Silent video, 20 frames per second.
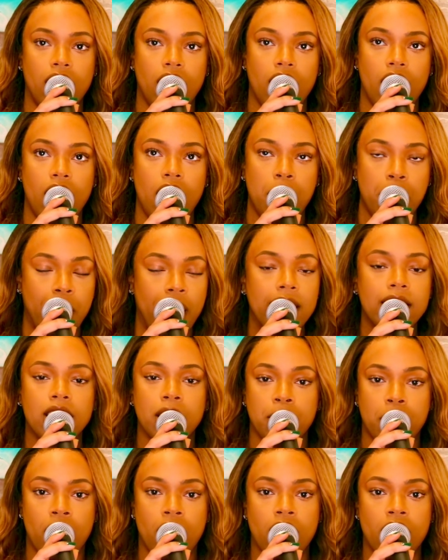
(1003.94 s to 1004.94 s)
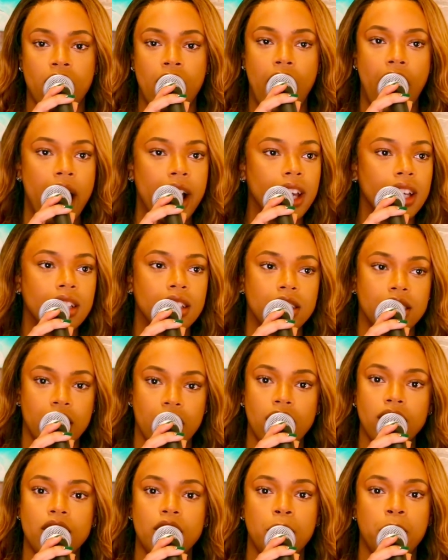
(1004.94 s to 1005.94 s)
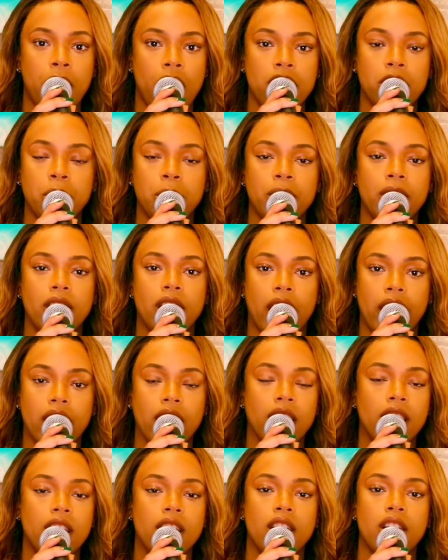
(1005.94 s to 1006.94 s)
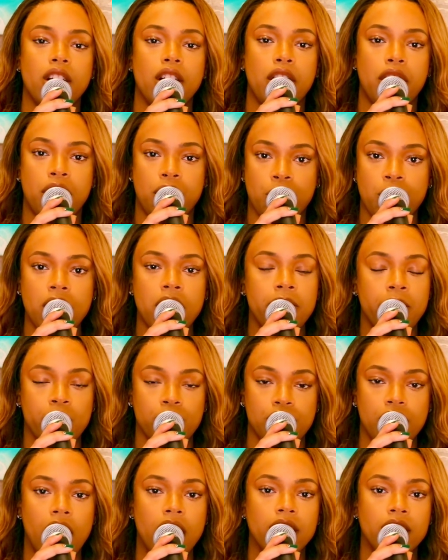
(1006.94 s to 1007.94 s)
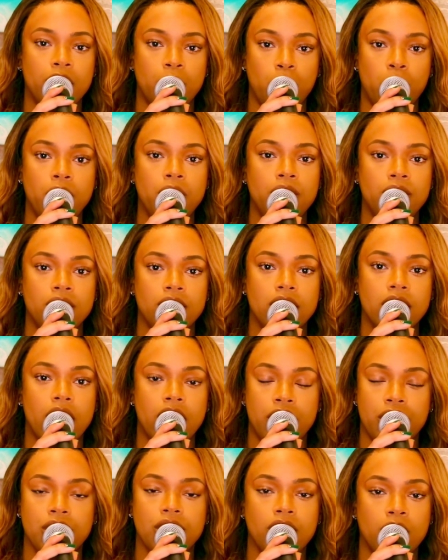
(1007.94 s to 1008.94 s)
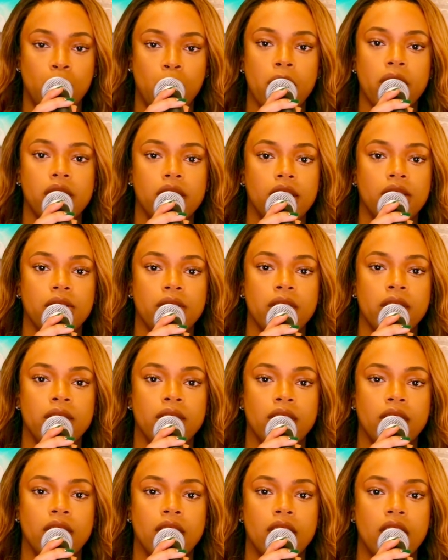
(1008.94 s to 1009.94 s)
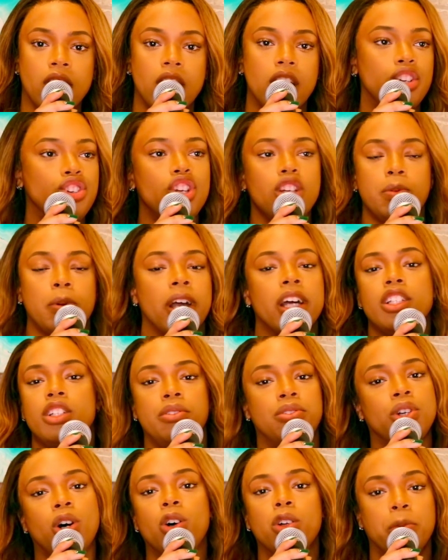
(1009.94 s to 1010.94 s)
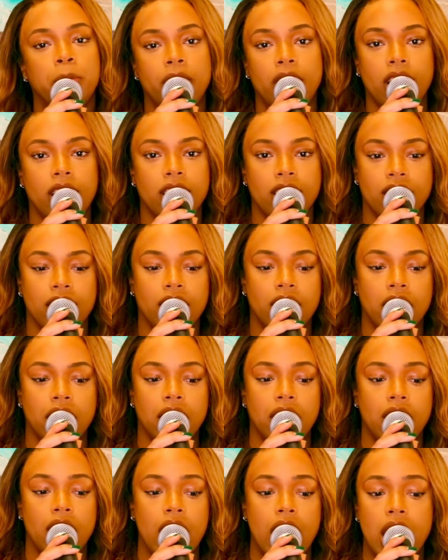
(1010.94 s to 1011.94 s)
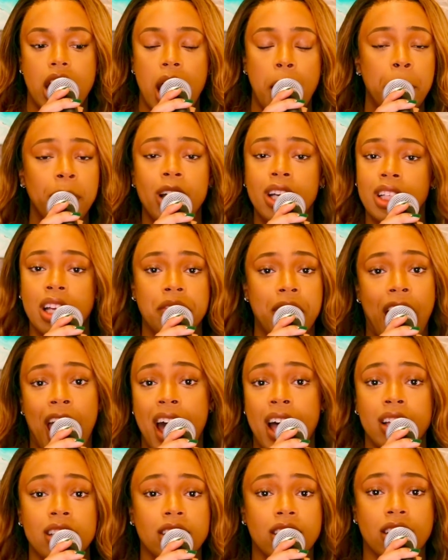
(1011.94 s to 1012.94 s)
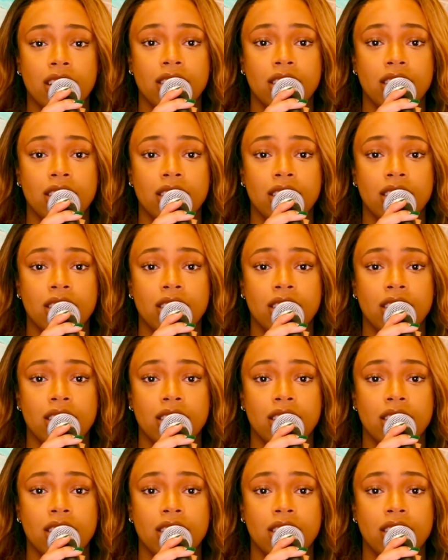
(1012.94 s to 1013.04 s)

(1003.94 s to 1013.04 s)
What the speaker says: and by tomorrow, I can tell you probably like three of your childhood wounds that you're still working through, just because you've told me. Not because I've asked,